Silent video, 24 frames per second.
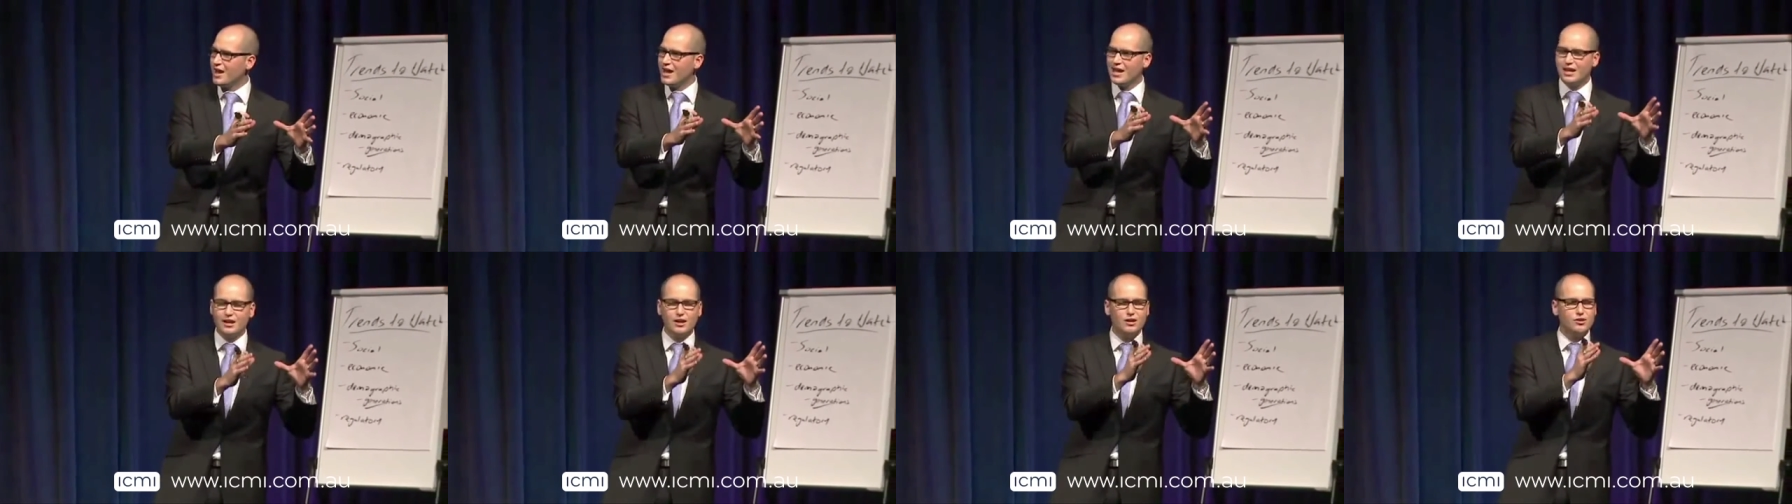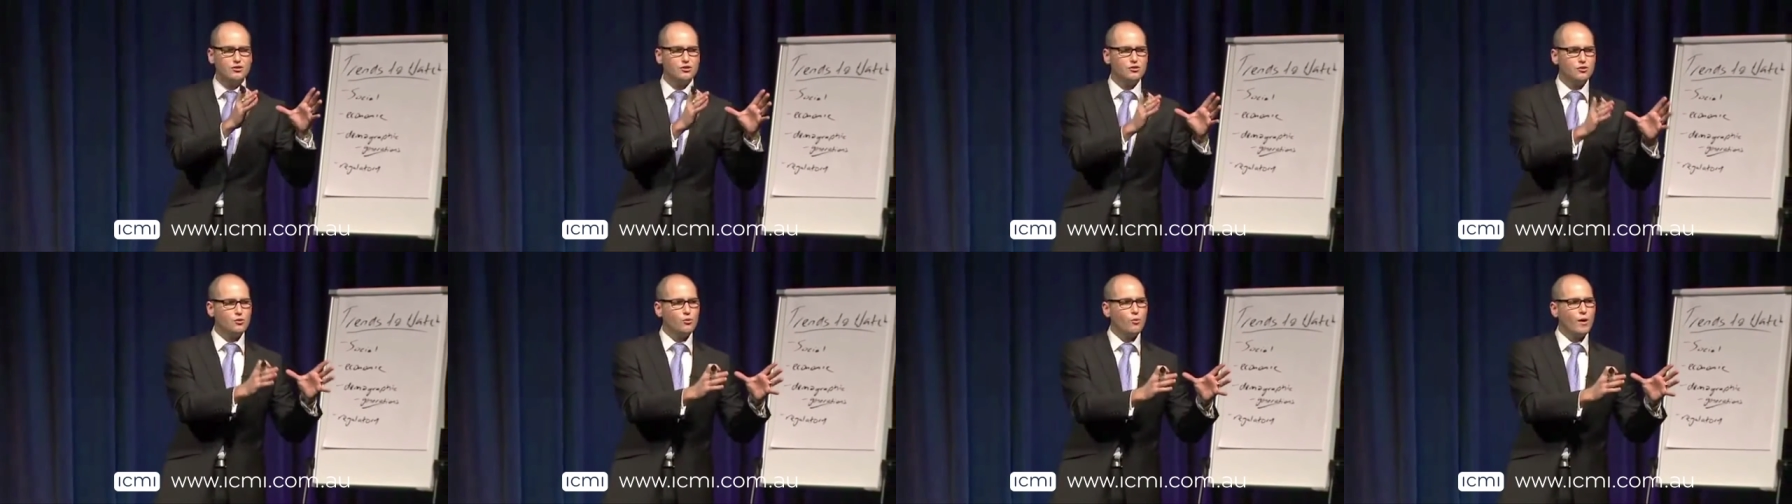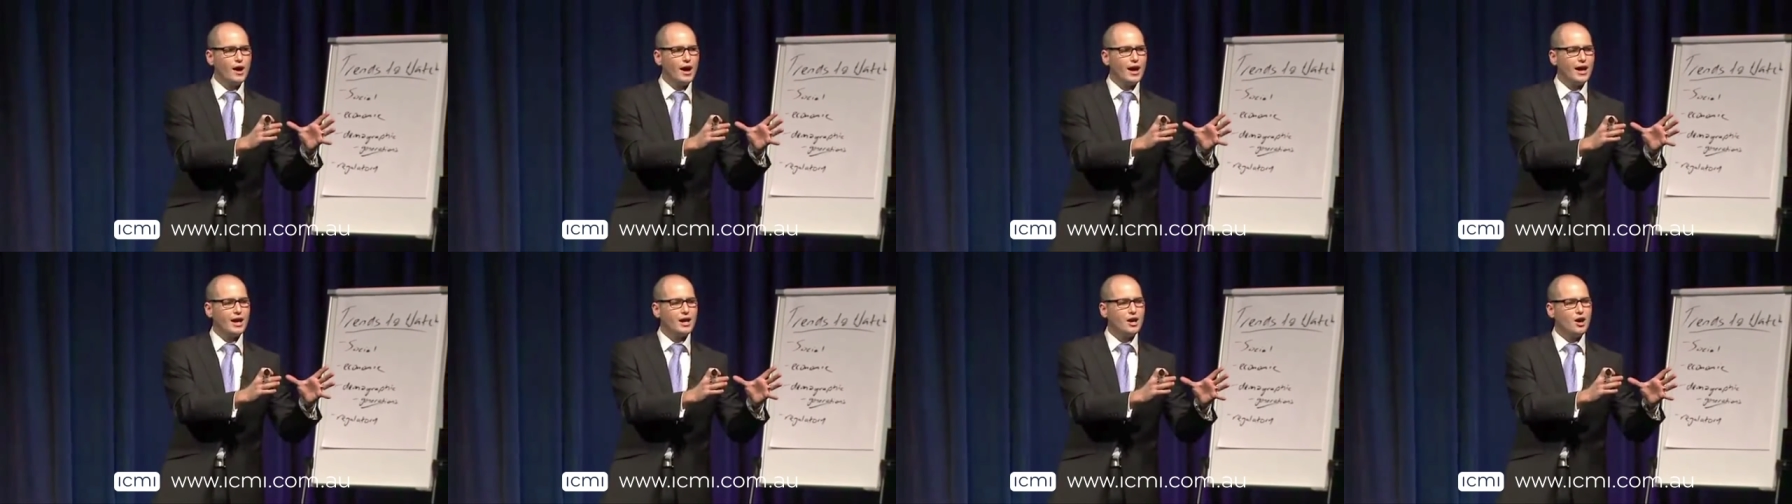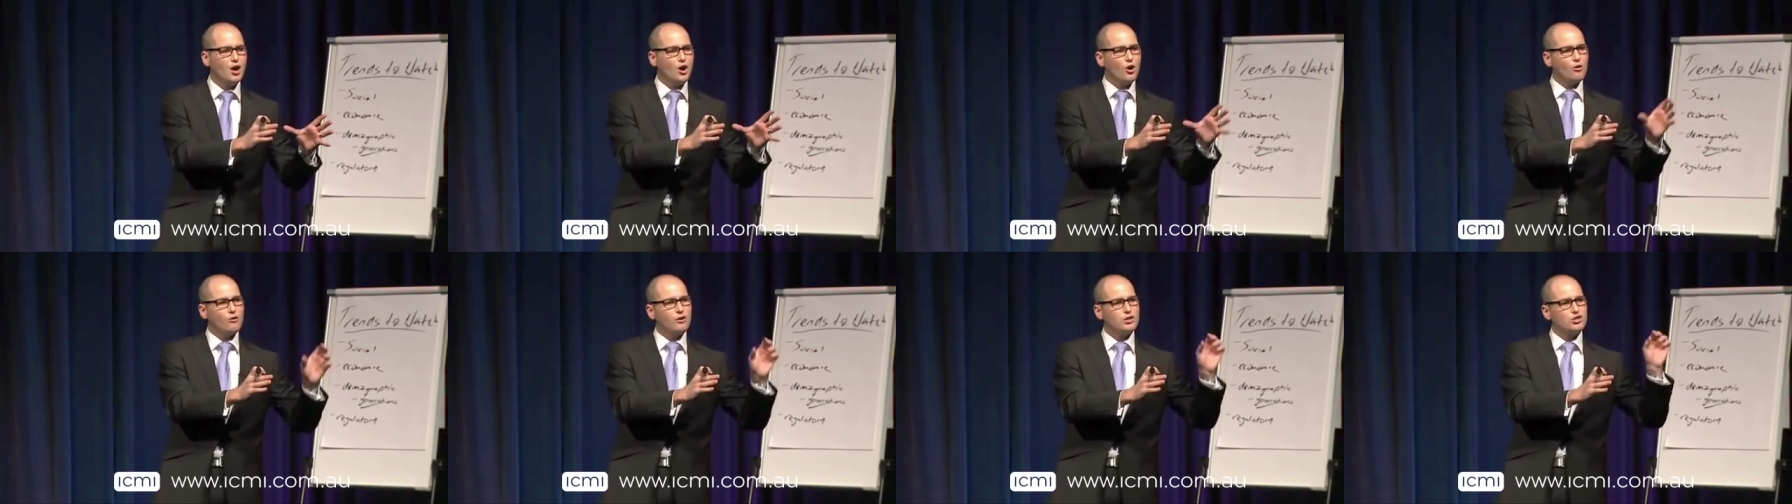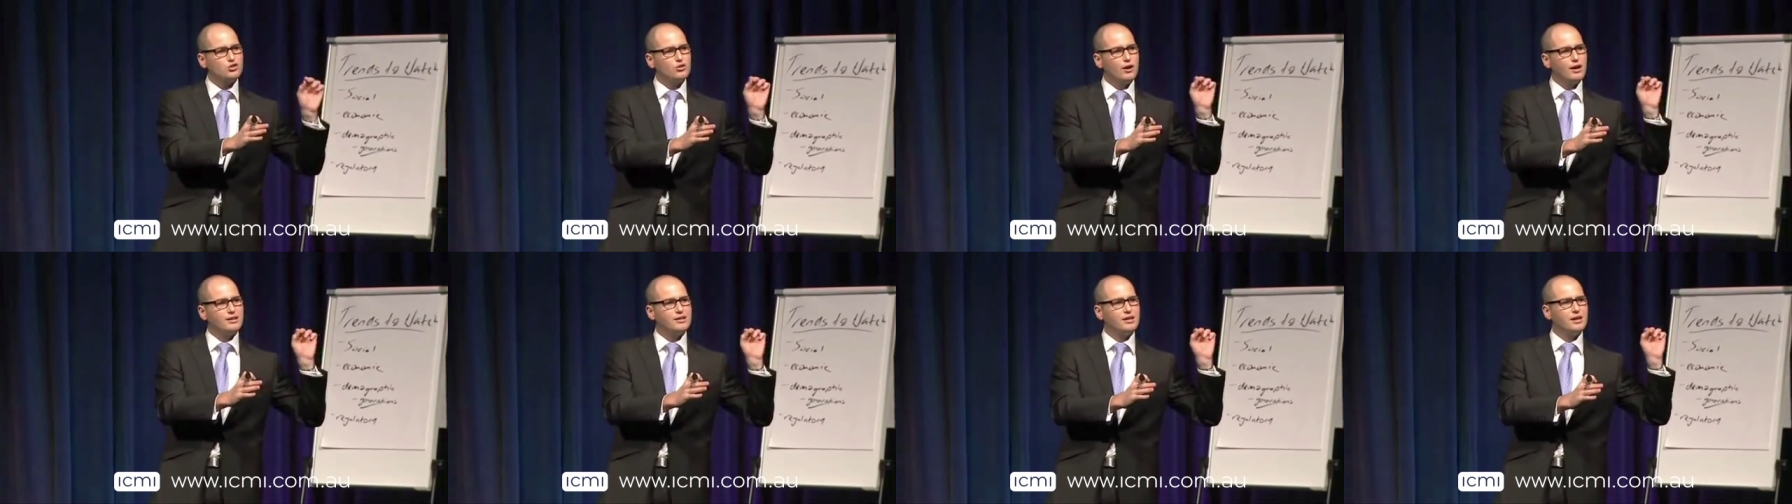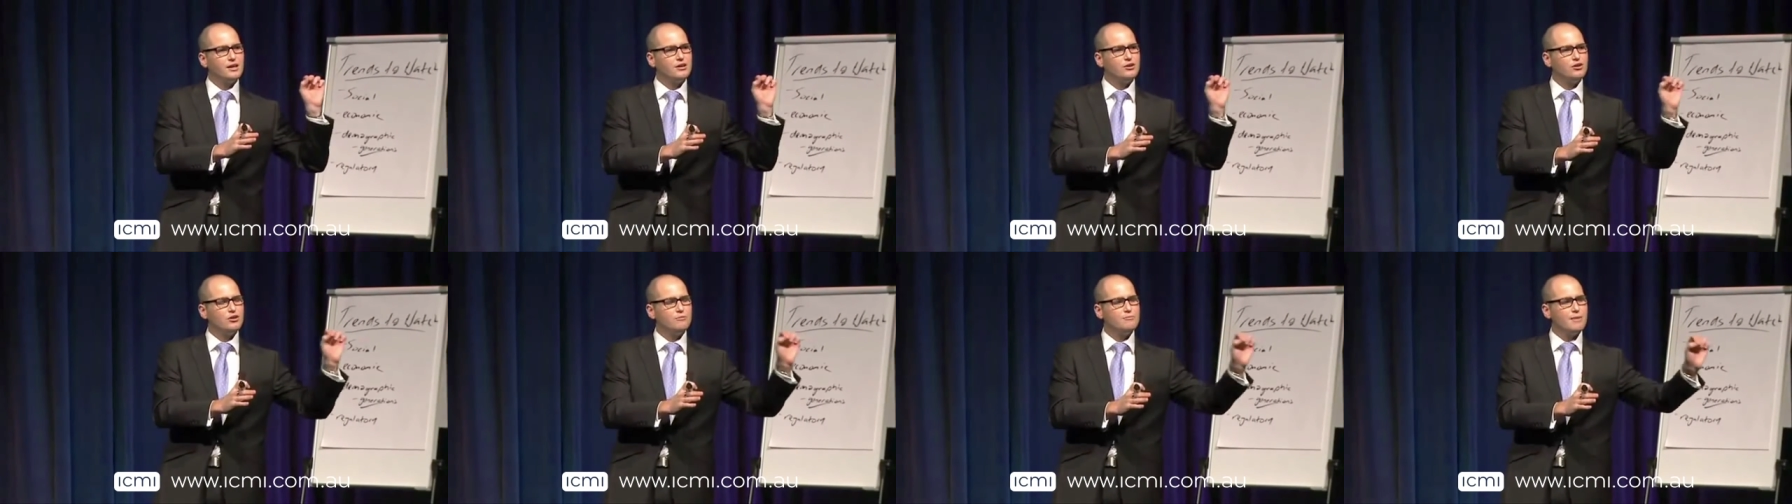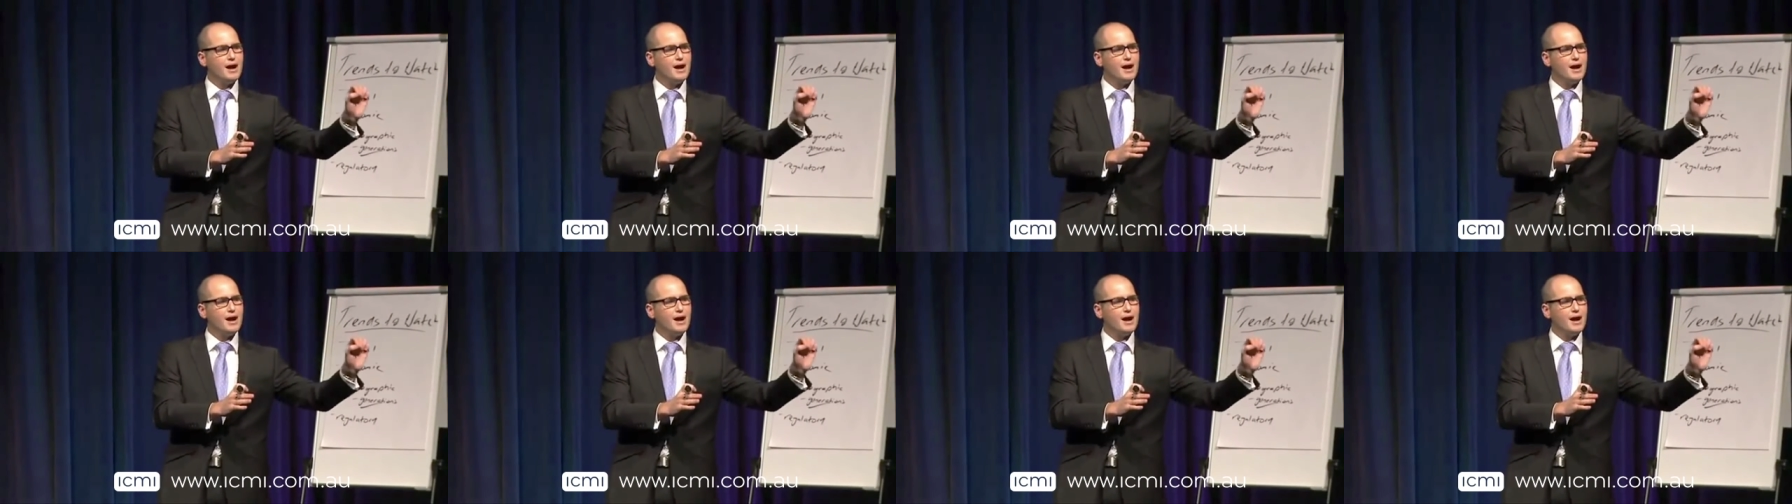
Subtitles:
in a new way or attracting a new